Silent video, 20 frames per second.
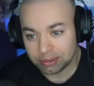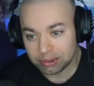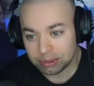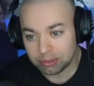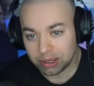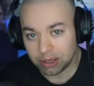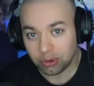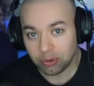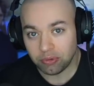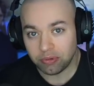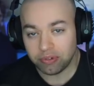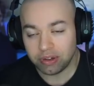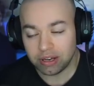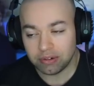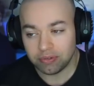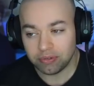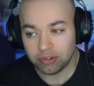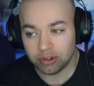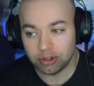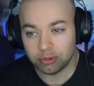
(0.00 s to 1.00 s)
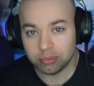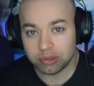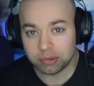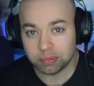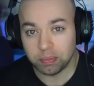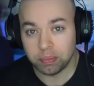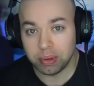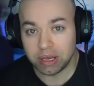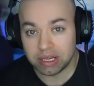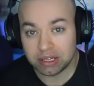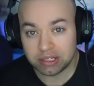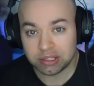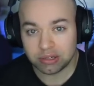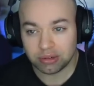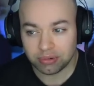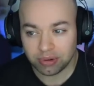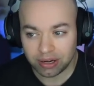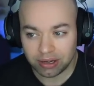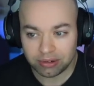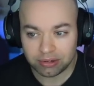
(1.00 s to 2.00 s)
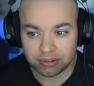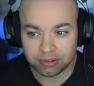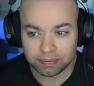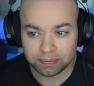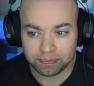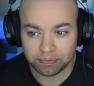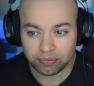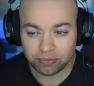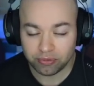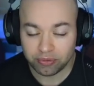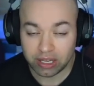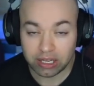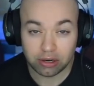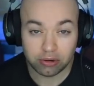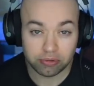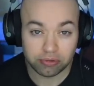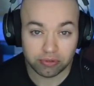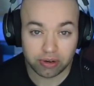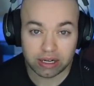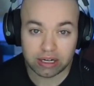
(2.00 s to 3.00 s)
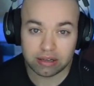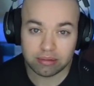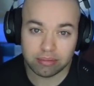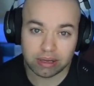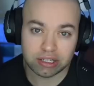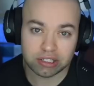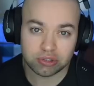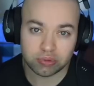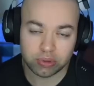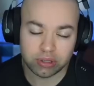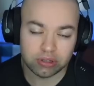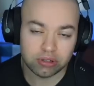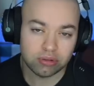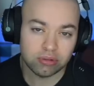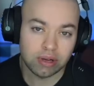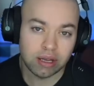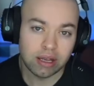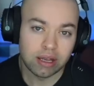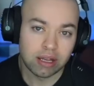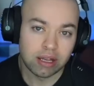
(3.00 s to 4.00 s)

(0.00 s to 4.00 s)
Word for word: I mean, my whole fan film is based around Vader fighting Mace Windu,